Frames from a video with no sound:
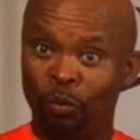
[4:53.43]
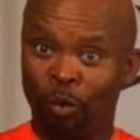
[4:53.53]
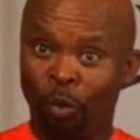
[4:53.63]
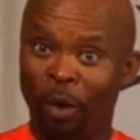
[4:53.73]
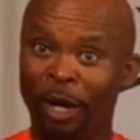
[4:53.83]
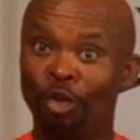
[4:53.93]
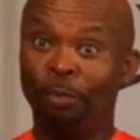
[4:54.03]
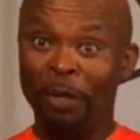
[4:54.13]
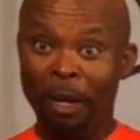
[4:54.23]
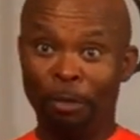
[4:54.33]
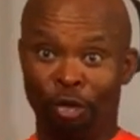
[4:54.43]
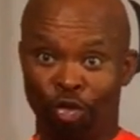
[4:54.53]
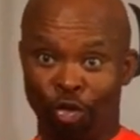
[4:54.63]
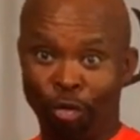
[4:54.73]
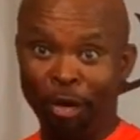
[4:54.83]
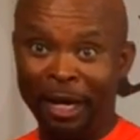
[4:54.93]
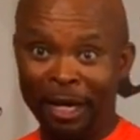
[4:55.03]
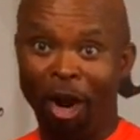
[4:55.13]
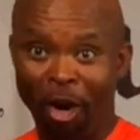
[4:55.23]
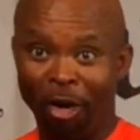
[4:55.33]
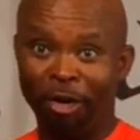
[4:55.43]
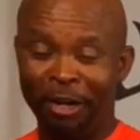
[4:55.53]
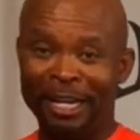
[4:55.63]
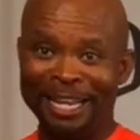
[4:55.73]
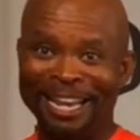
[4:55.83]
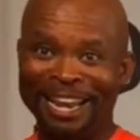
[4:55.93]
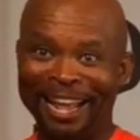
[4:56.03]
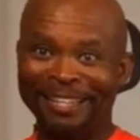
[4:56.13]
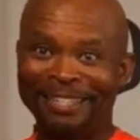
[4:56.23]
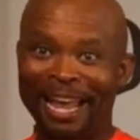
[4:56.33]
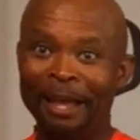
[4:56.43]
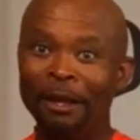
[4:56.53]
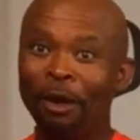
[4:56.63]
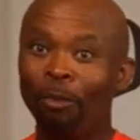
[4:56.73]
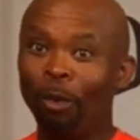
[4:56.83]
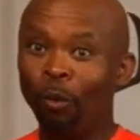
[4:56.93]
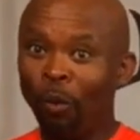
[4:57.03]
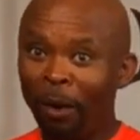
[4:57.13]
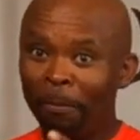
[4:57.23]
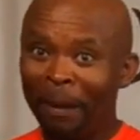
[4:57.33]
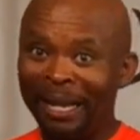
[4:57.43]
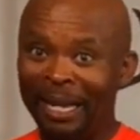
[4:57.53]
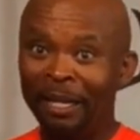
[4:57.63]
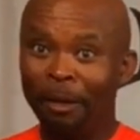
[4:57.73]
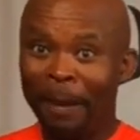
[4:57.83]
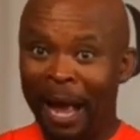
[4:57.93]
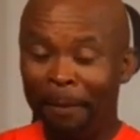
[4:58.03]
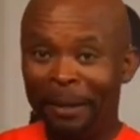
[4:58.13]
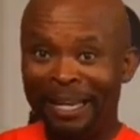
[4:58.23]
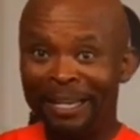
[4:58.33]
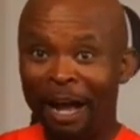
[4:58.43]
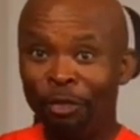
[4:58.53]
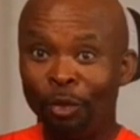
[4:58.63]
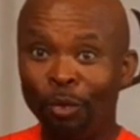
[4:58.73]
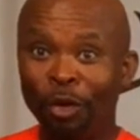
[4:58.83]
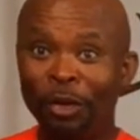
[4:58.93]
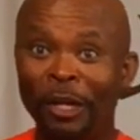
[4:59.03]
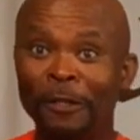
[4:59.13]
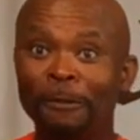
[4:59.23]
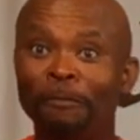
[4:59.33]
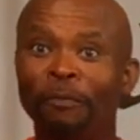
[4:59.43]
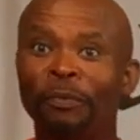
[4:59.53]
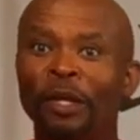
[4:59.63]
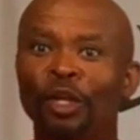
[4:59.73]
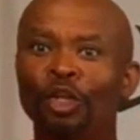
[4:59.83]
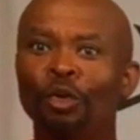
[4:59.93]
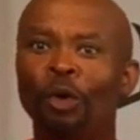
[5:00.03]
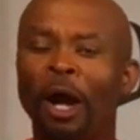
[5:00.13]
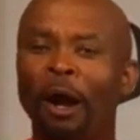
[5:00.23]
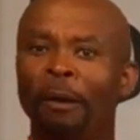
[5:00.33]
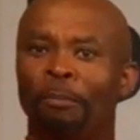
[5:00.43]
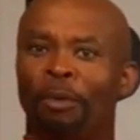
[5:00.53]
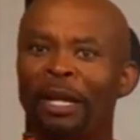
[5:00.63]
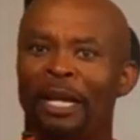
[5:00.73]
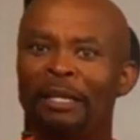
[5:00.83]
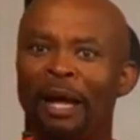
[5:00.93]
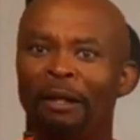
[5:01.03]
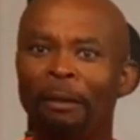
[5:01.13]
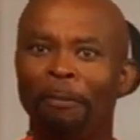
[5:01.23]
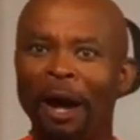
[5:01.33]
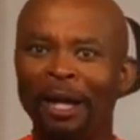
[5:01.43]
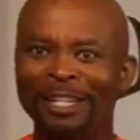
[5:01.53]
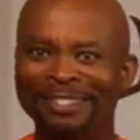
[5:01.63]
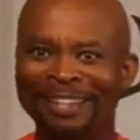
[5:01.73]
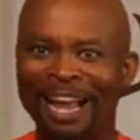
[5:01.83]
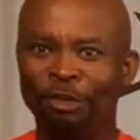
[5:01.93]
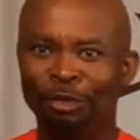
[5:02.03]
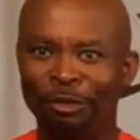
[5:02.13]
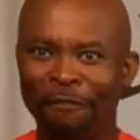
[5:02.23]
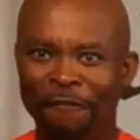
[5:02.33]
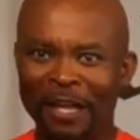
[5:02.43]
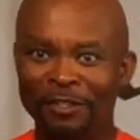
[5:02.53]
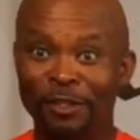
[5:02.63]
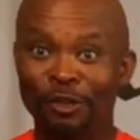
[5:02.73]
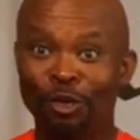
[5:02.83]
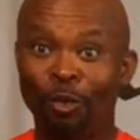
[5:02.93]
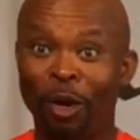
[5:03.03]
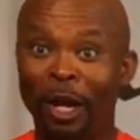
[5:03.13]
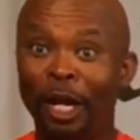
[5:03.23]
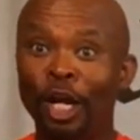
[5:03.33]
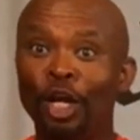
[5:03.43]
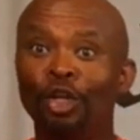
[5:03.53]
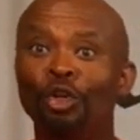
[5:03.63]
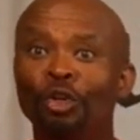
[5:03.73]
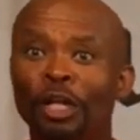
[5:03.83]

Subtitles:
to where you'll be able to train harder again the next day. But what might end up happening down the road is You are breaking down the body's natural defenses to where you